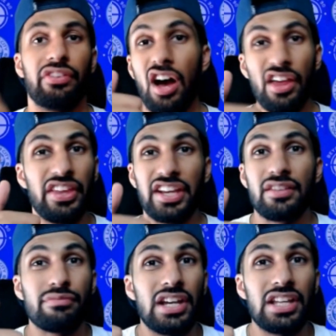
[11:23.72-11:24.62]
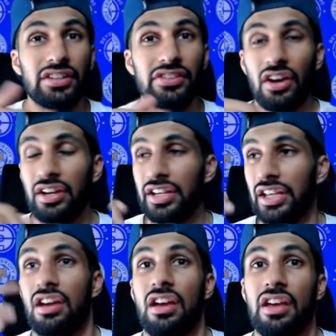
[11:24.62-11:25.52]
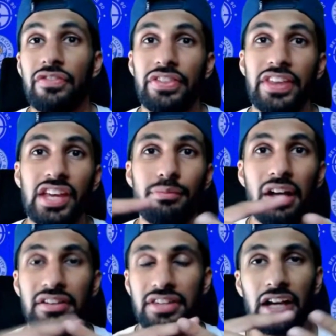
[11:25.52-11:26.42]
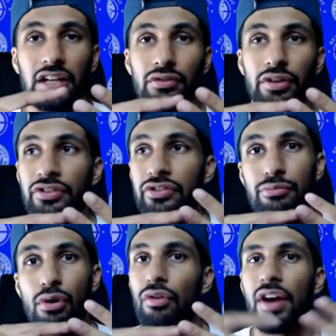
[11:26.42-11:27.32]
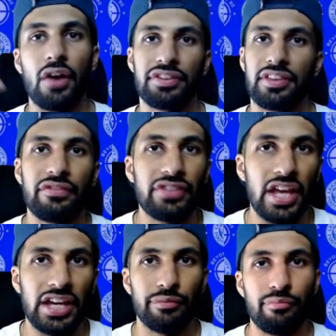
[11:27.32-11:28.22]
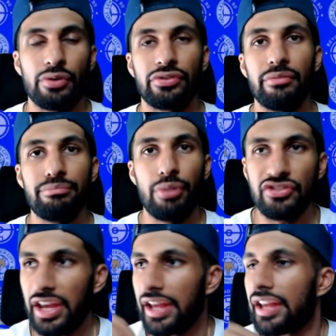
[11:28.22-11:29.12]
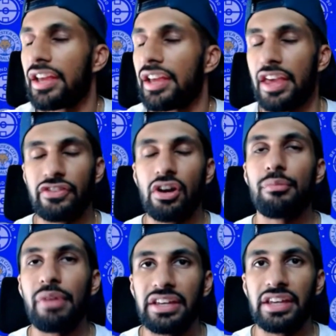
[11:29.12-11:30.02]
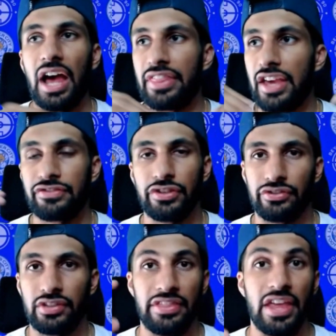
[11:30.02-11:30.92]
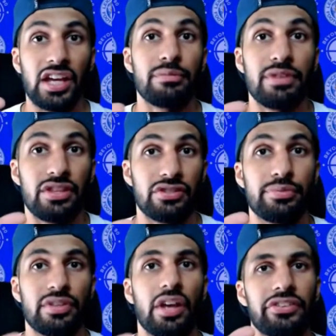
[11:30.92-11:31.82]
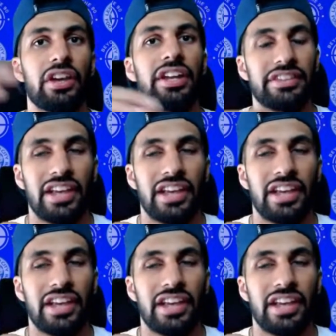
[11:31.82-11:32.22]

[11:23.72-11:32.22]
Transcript: I think it's a really good signing. If you think about Daka and Samore, obviously they've taken up most of the budget. They've come in and they're going to be the superstar signings.